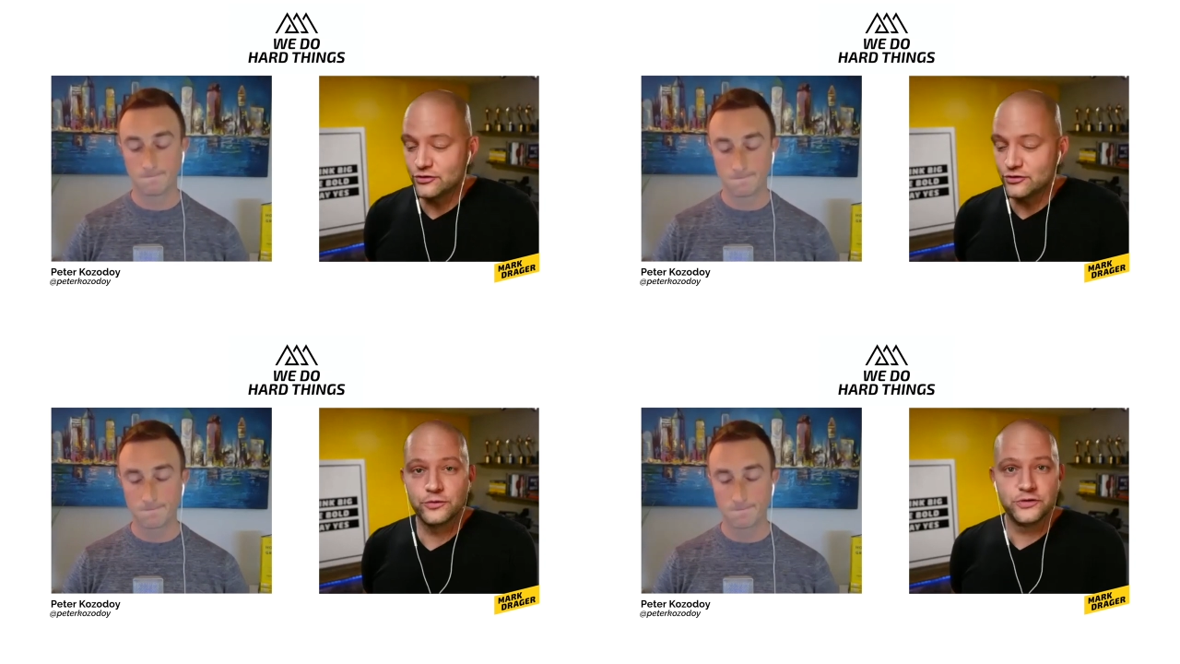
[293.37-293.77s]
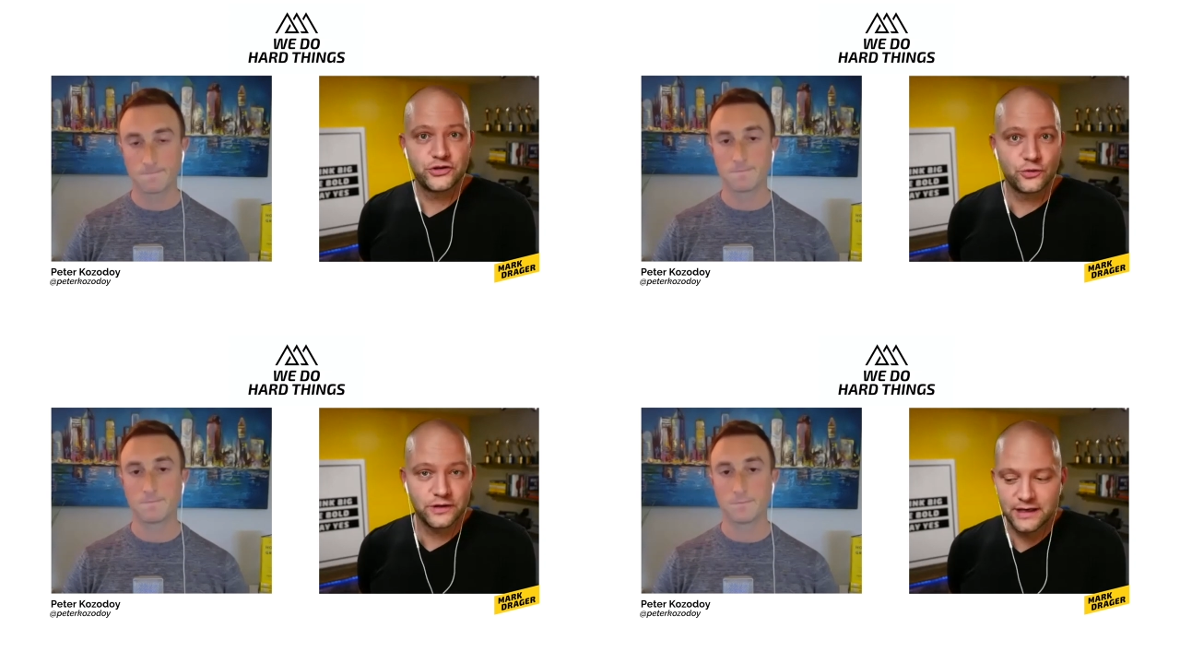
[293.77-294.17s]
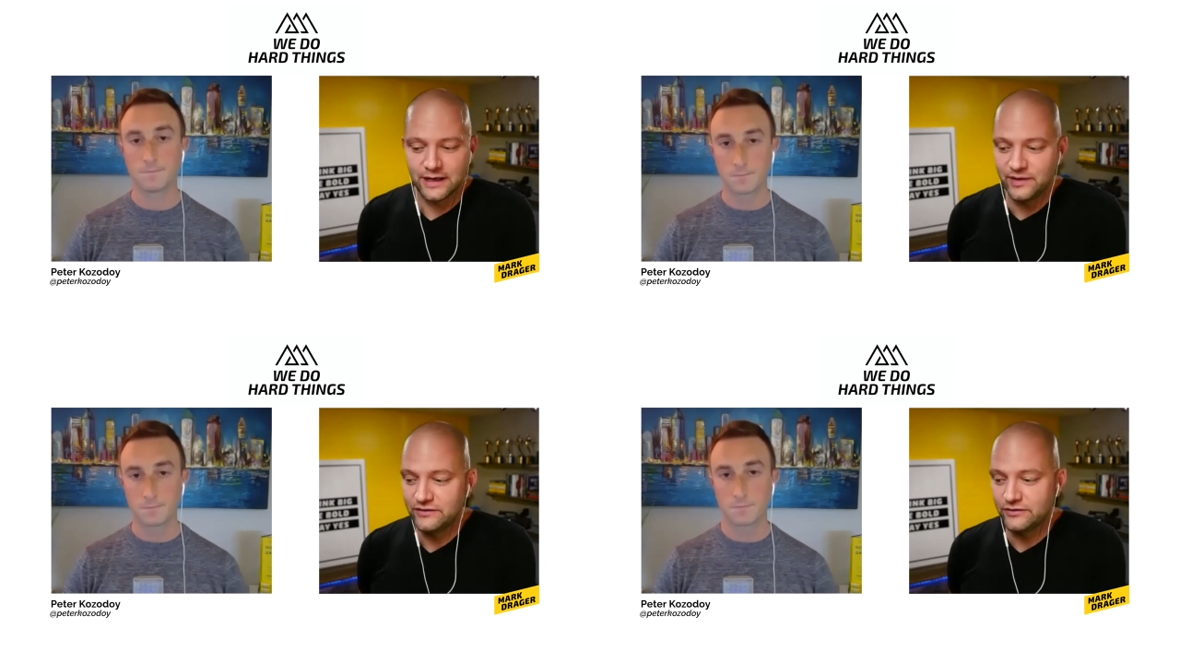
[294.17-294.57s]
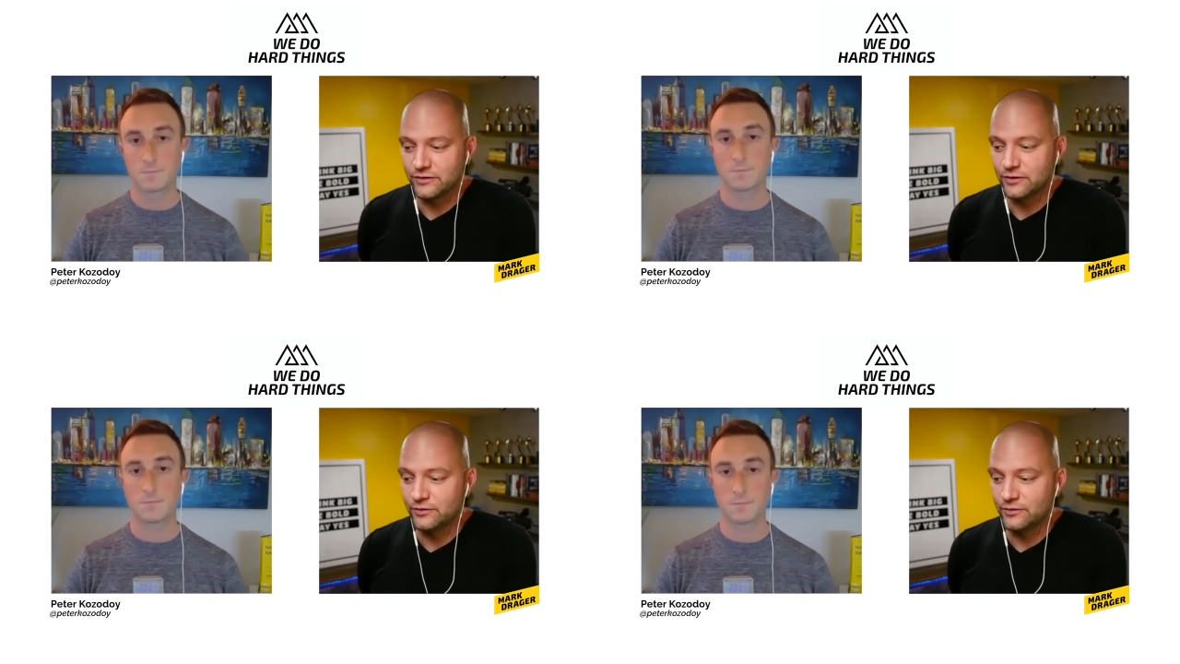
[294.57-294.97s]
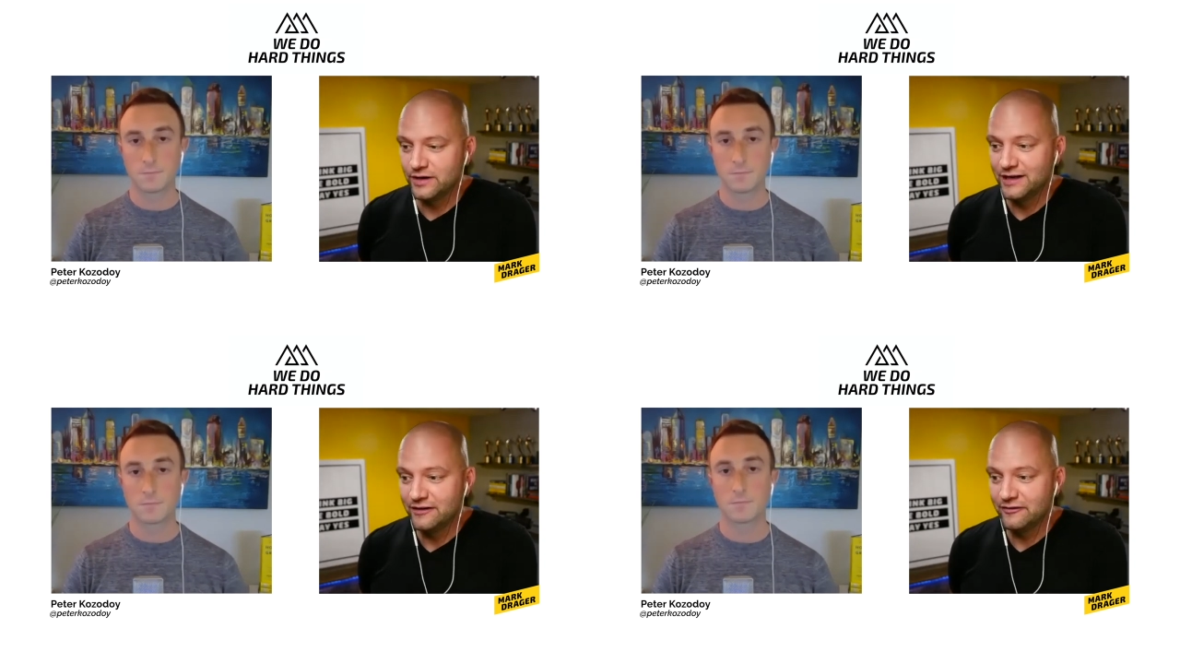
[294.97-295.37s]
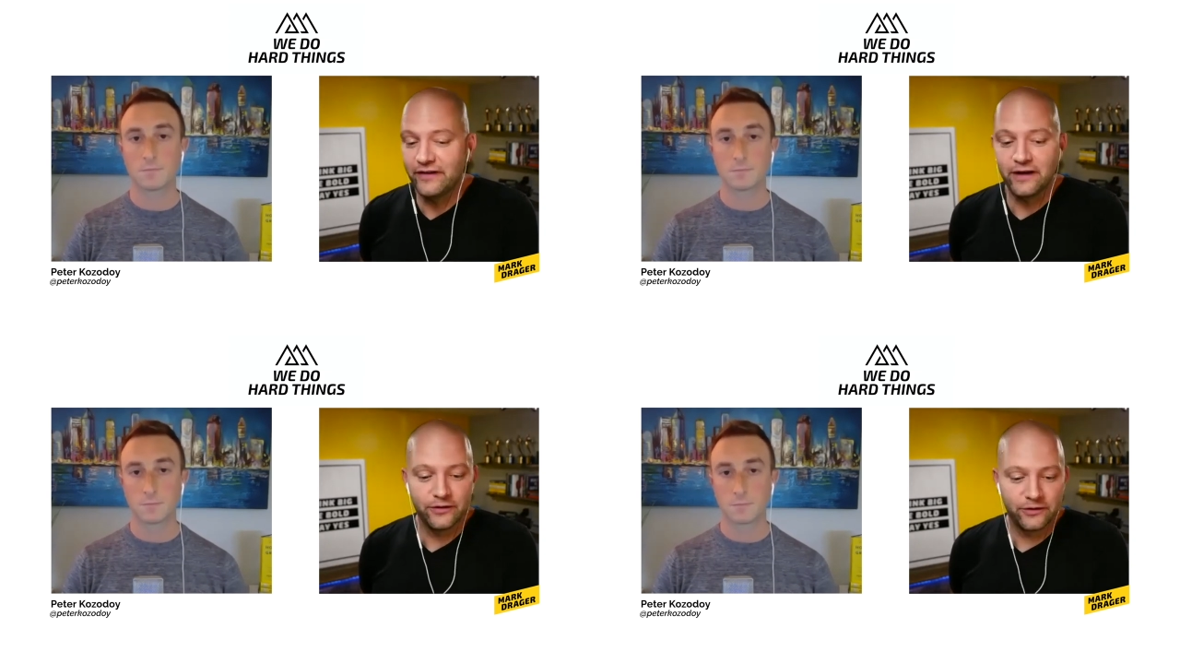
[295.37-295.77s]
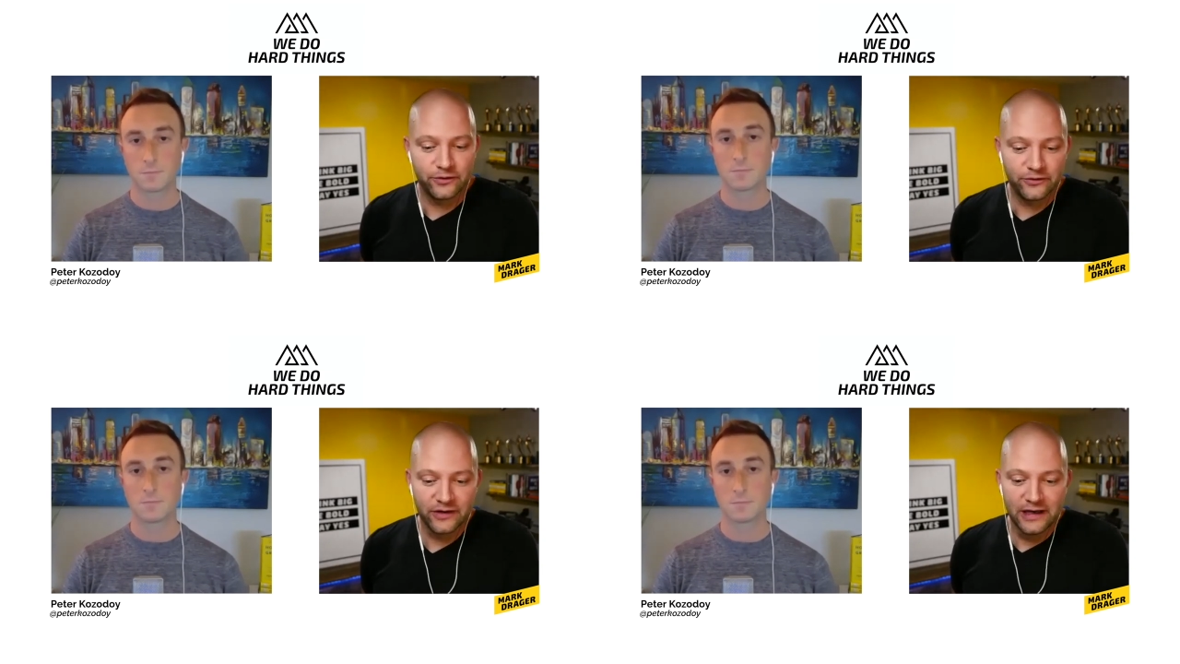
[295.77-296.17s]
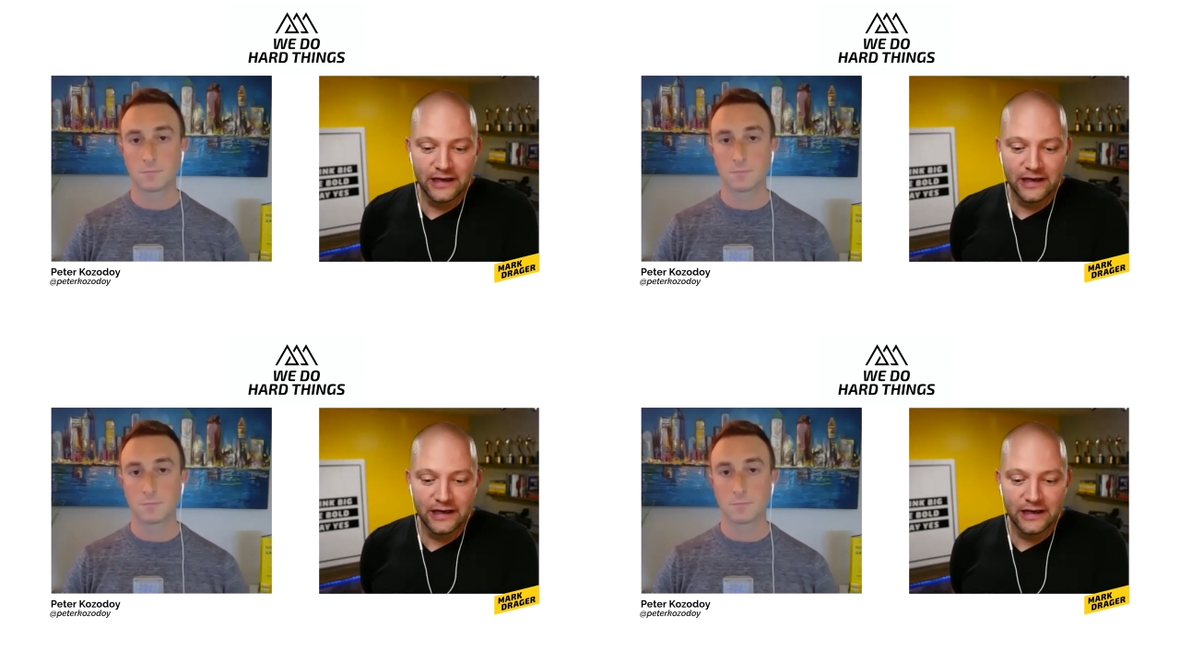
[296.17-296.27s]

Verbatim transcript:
Speaker 1: your own shortcomings your own failures